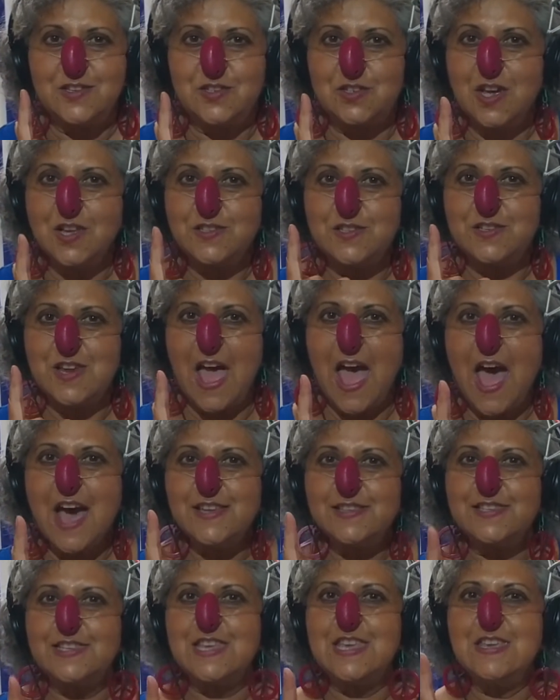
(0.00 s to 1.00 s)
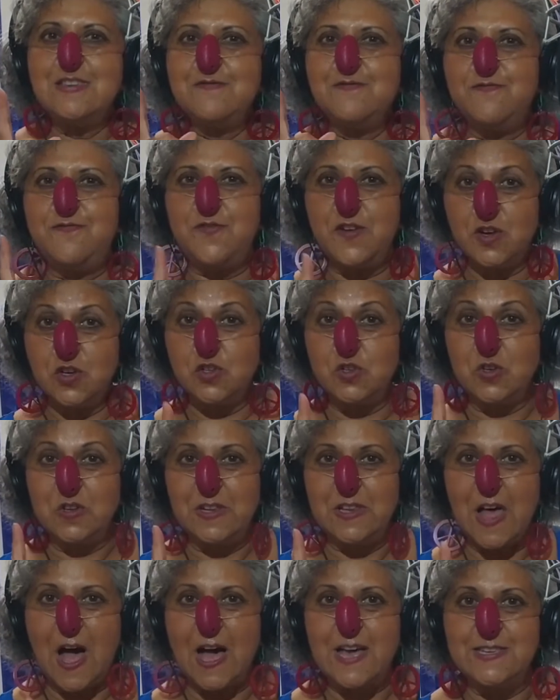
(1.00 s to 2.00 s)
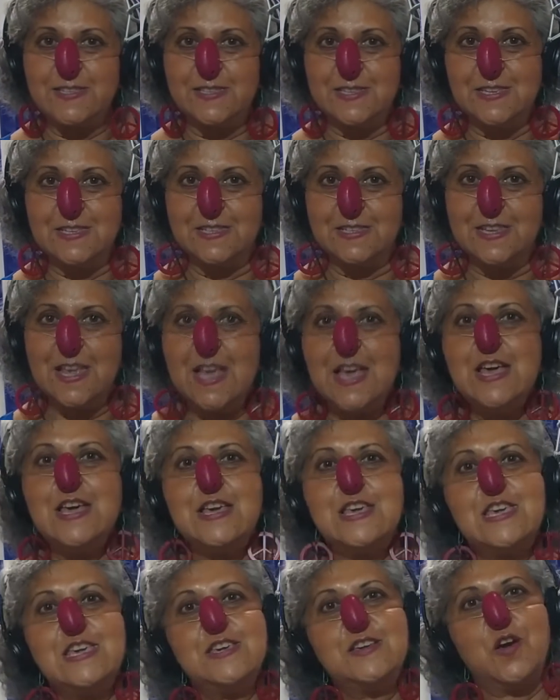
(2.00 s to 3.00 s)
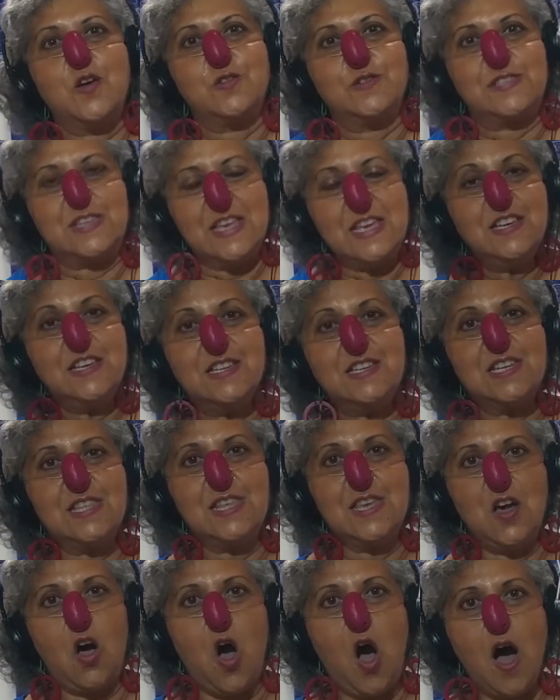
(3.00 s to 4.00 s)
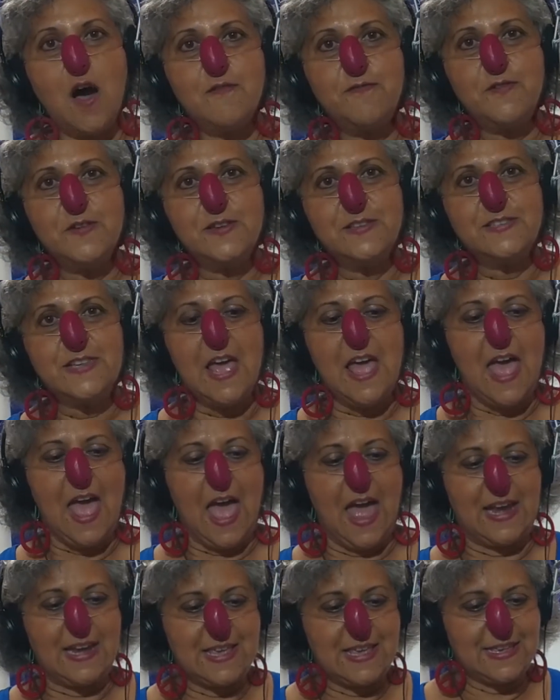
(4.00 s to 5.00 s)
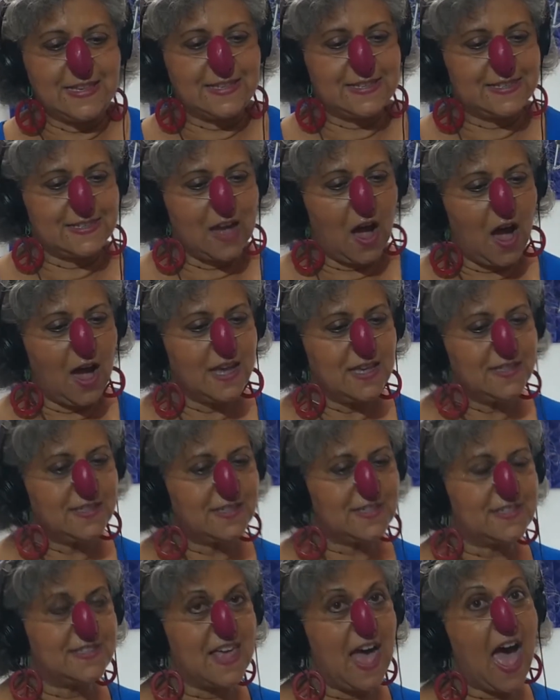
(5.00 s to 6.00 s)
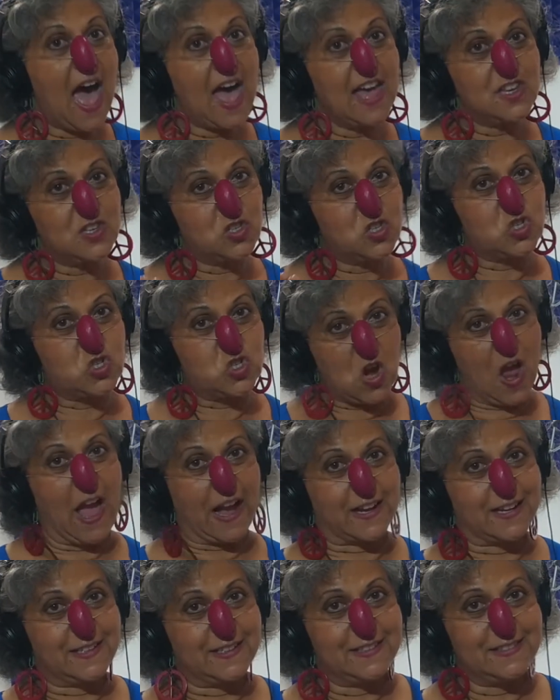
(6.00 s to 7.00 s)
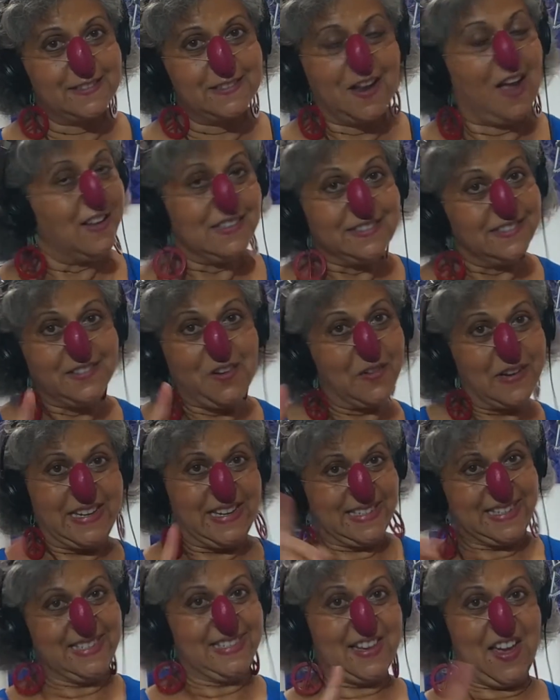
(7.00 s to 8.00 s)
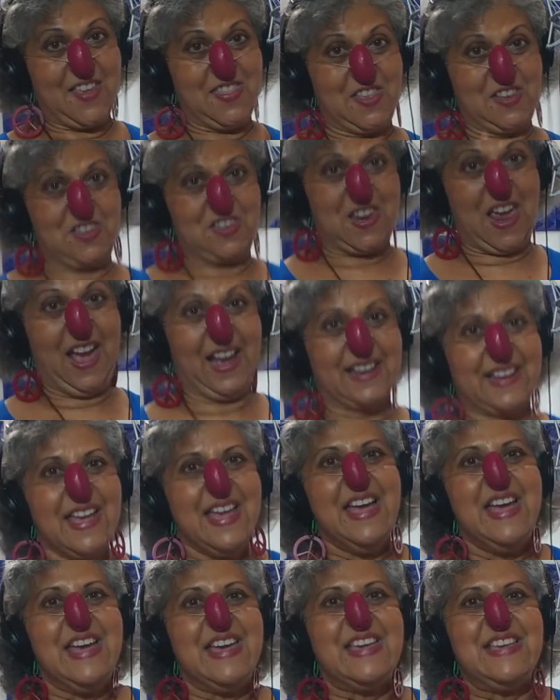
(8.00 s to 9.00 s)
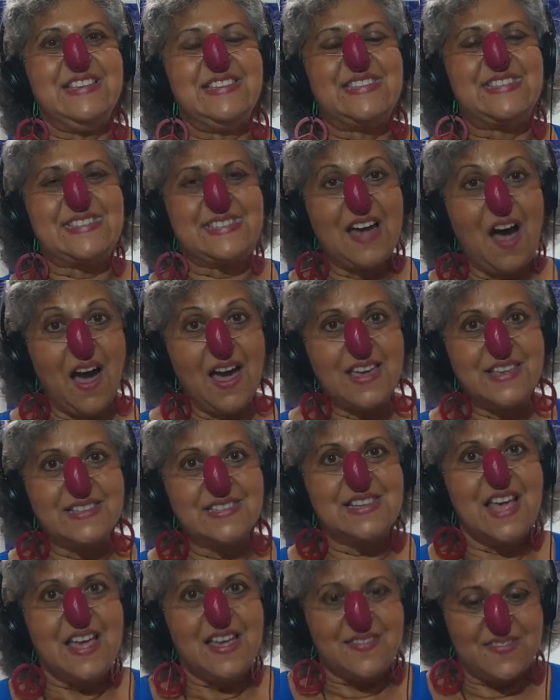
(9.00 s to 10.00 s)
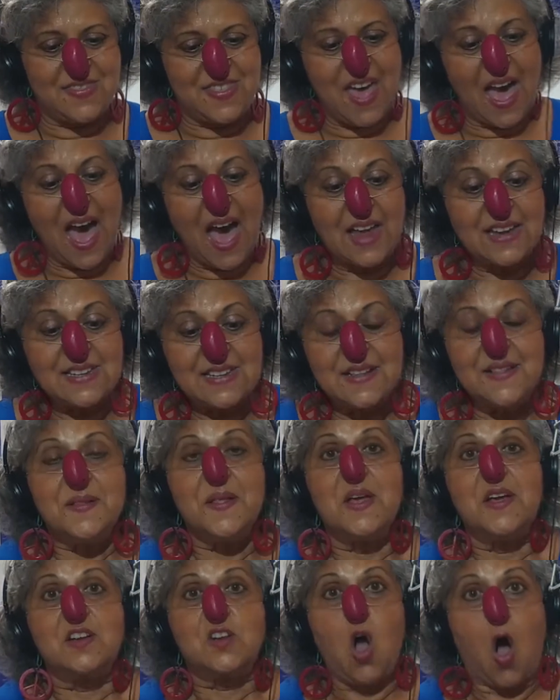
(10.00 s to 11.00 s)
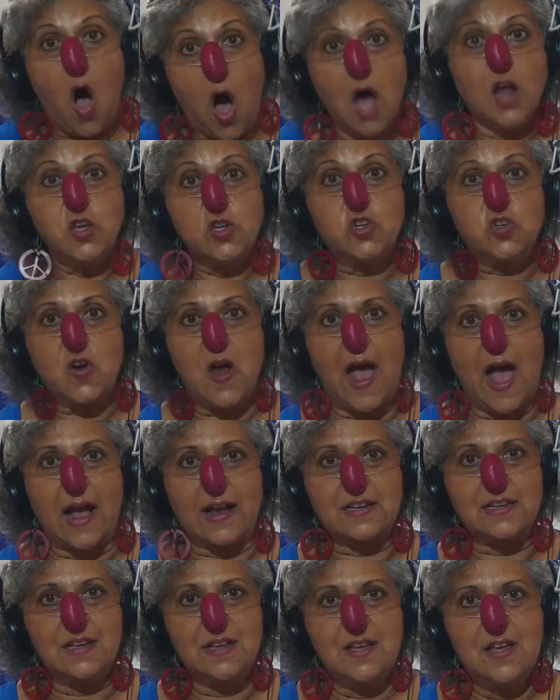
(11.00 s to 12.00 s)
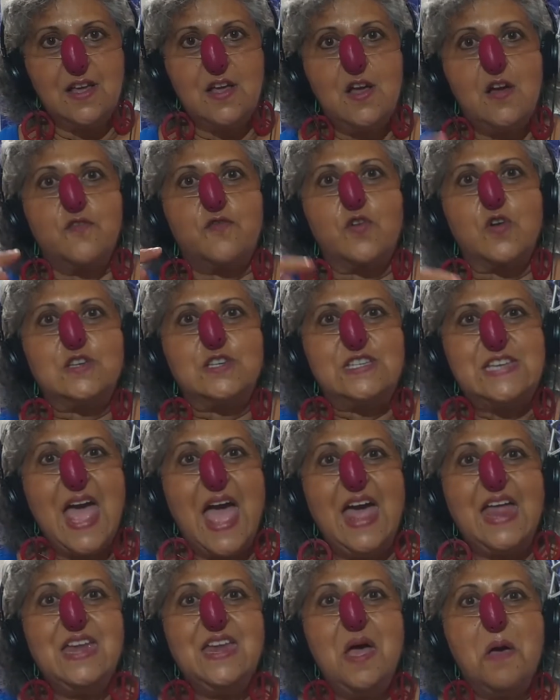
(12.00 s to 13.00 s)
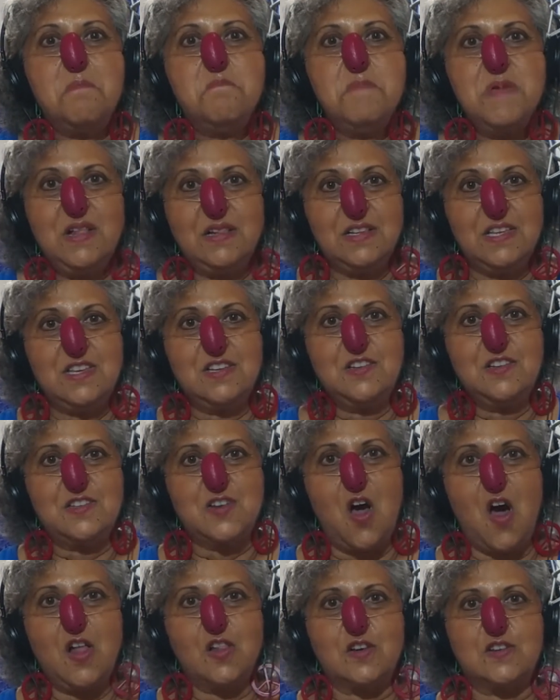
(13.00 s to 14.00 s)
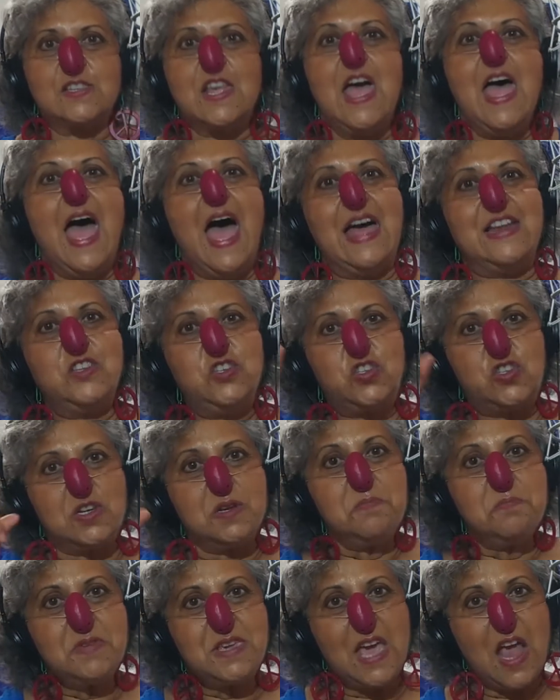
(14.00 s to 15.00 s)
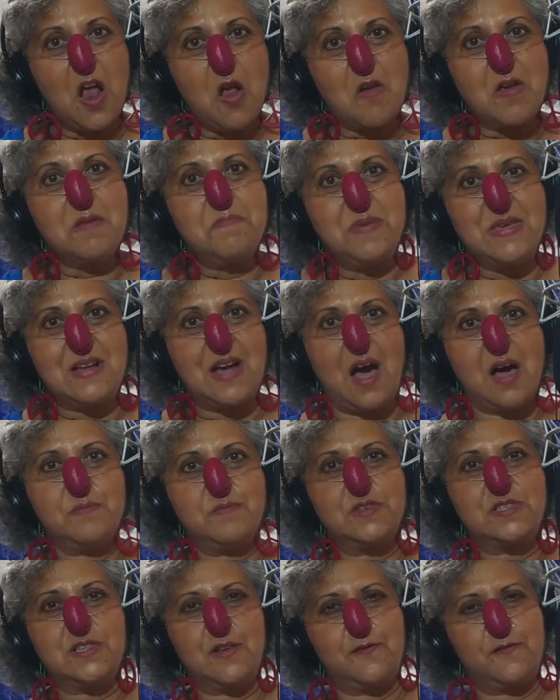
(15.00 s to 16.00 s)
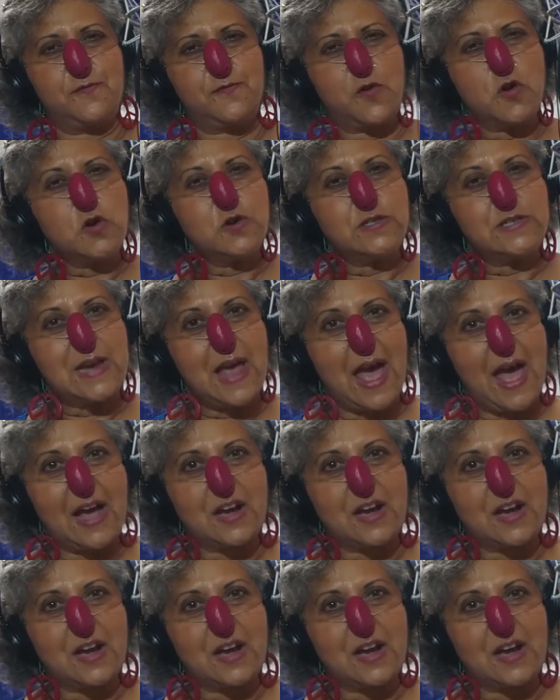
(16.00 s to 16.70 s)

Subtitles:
just as he visualizes, he goes into the office and he signs that check. He doesn't sign the check. He signs that contract for $10 million. And Jim Carrey becomes the first